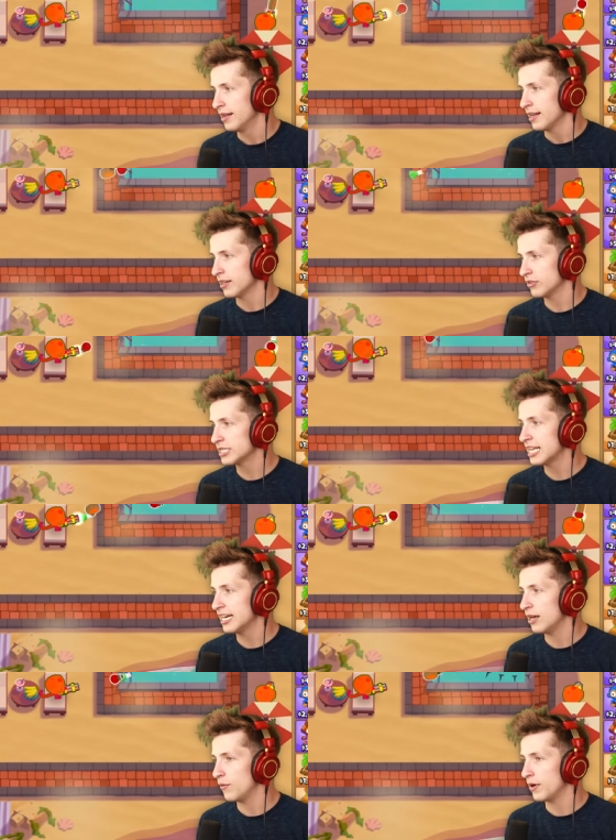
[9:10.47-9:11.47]
Hey, let's
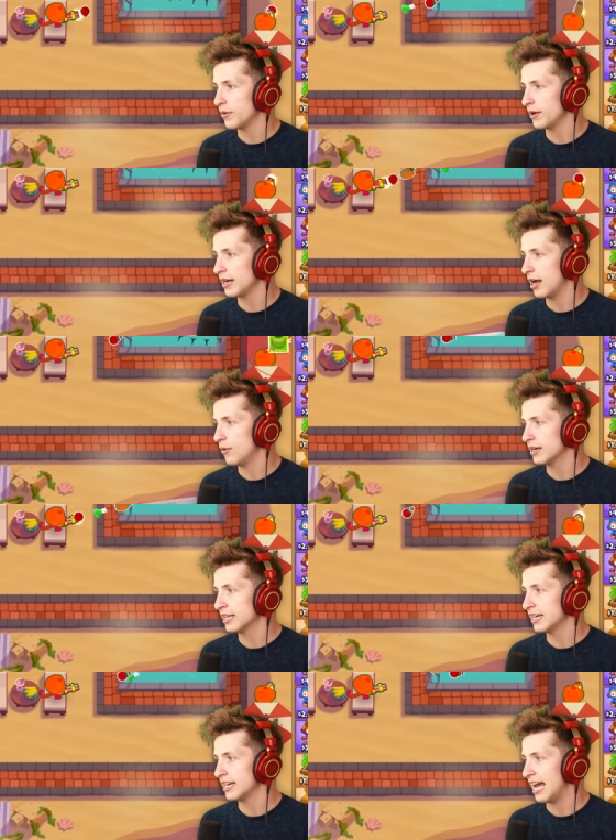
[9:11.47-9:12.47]
get... Wait, wait. I want to
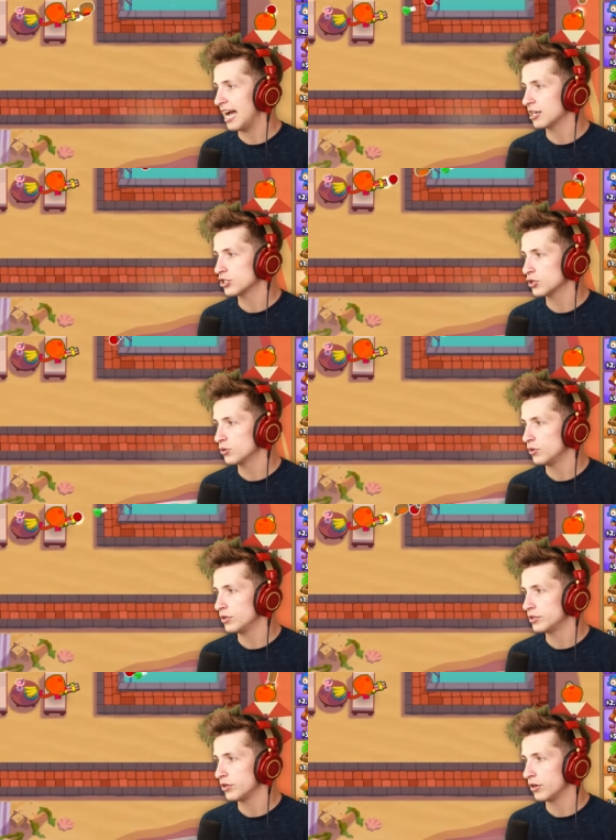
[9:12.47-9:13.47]
get an
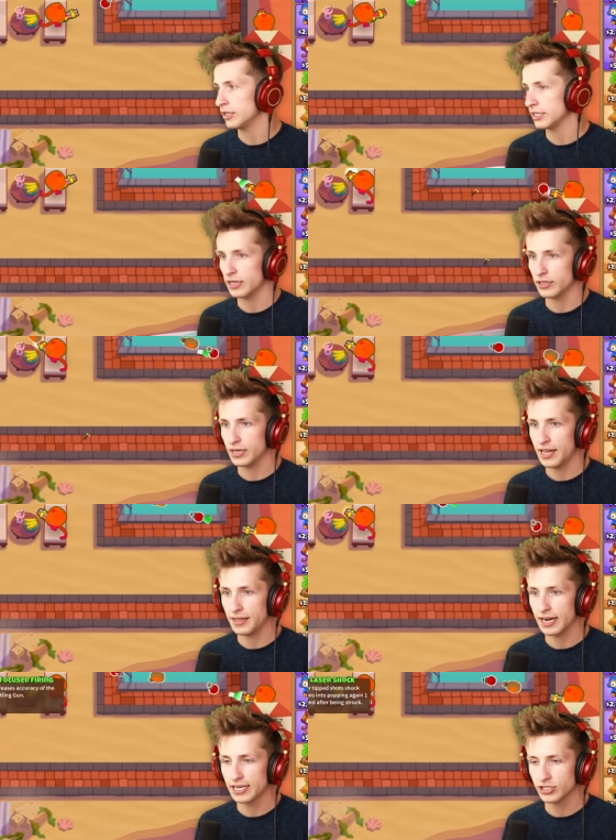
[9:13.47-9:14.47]
actual Dartling Gunner, and
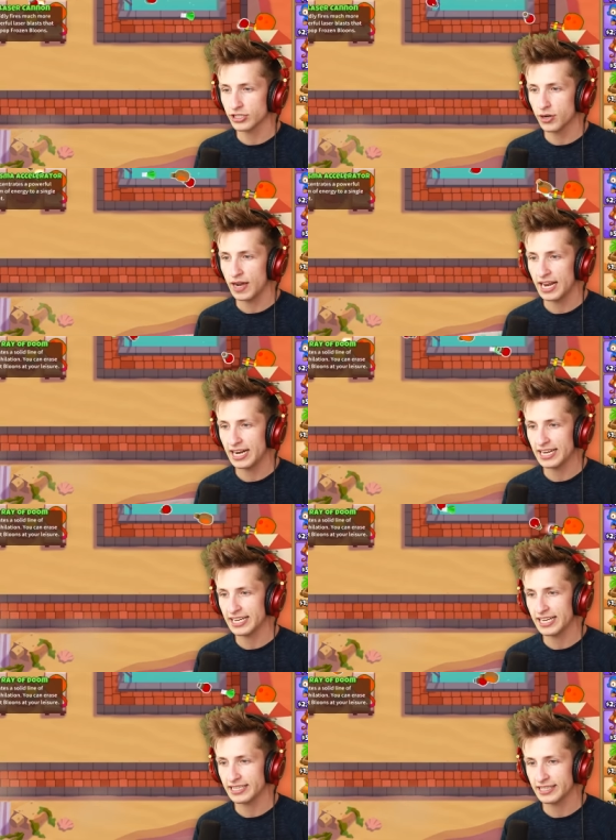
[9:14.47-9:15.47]
then I can just go ahead and
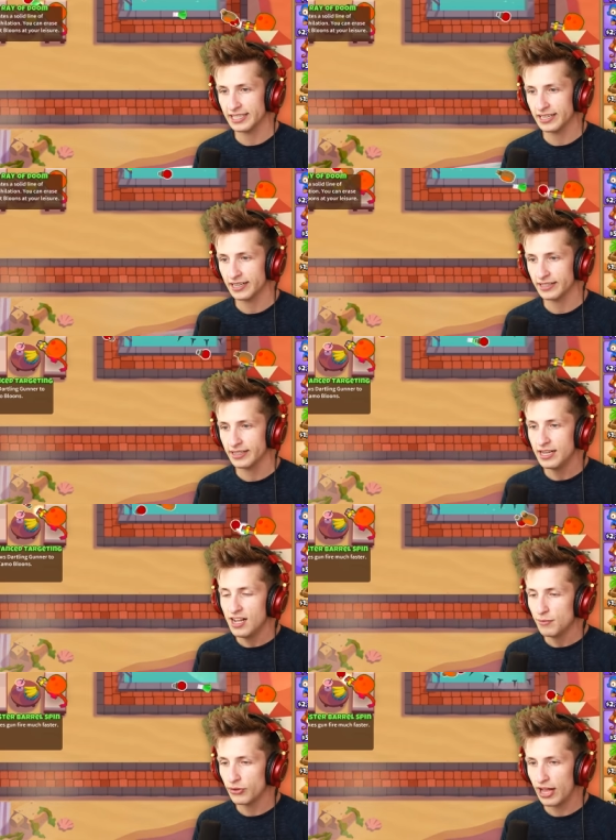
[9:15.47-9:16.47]
get the uh,
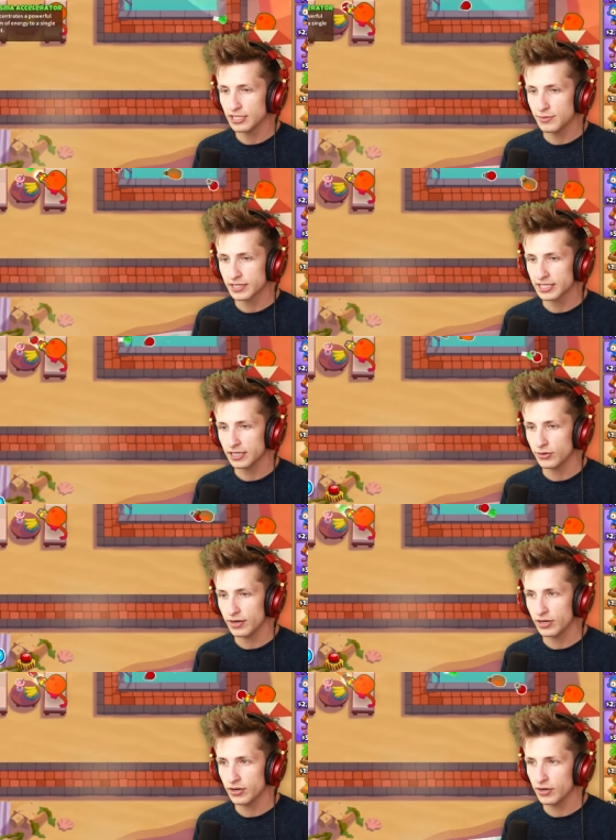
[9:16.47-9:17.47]
Plasma
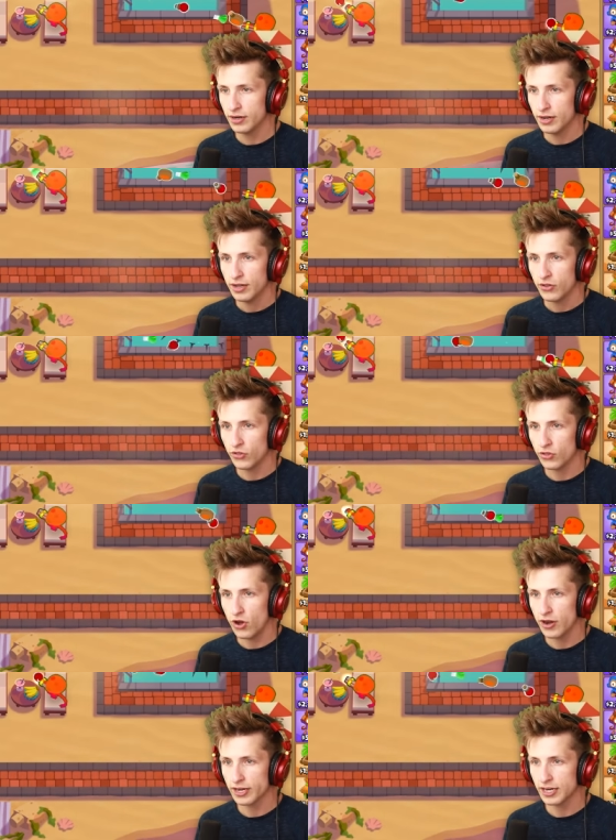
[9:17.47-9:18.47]
Accelerator,
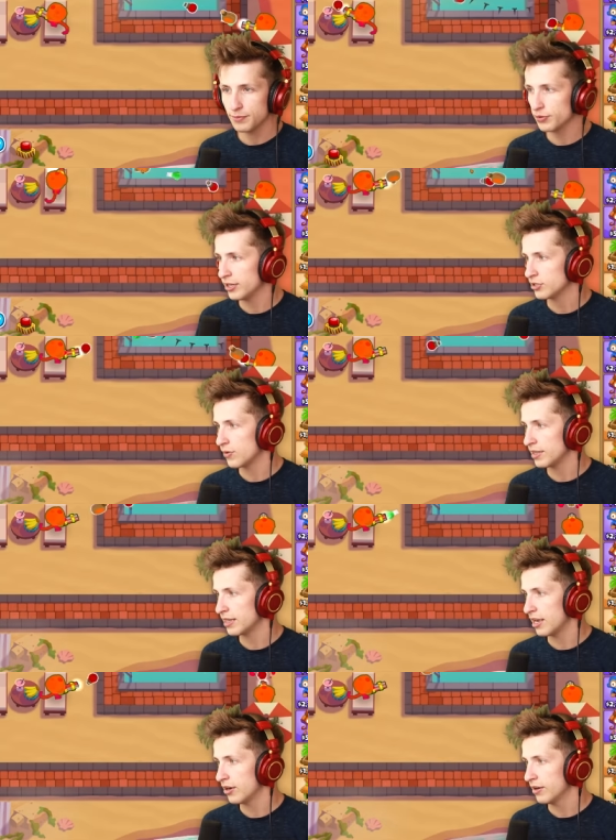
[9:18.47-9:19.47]
lock it in place right
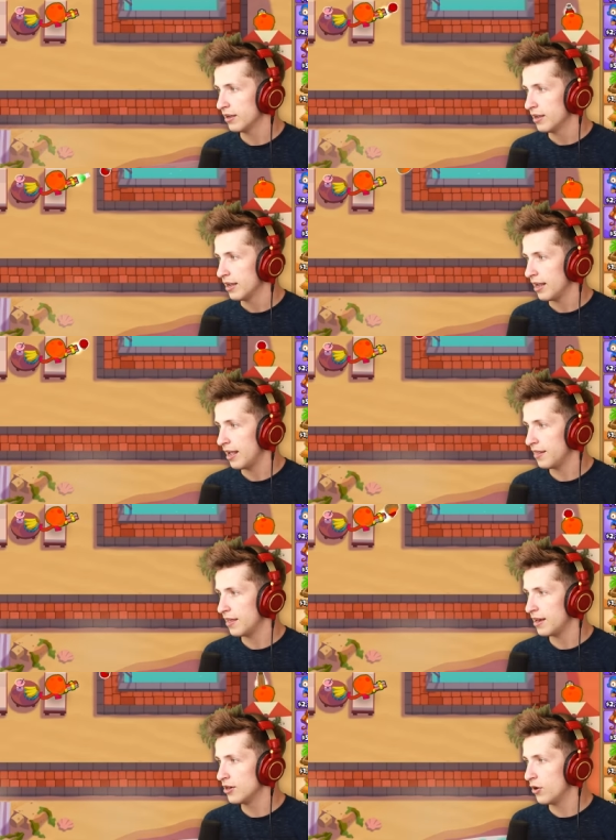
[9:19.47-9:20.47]
there, and
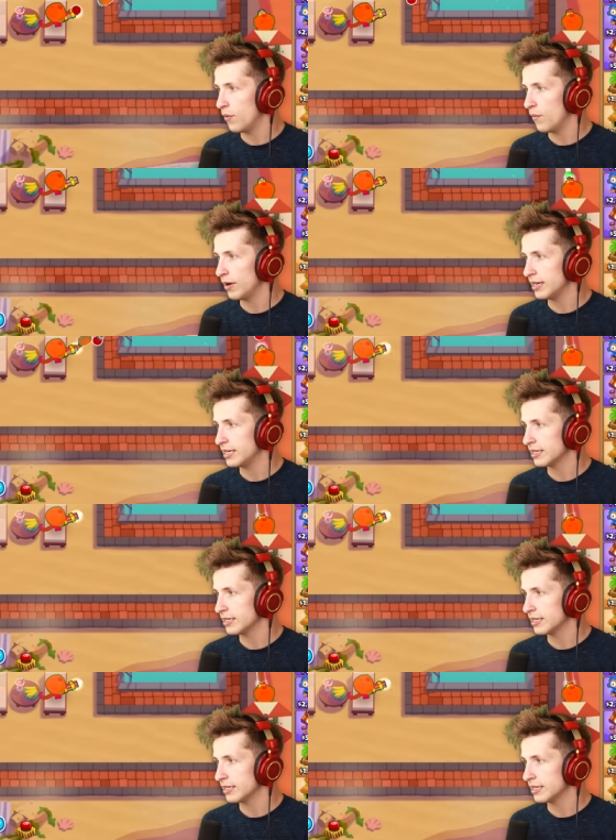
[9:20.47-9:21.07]
then, wait.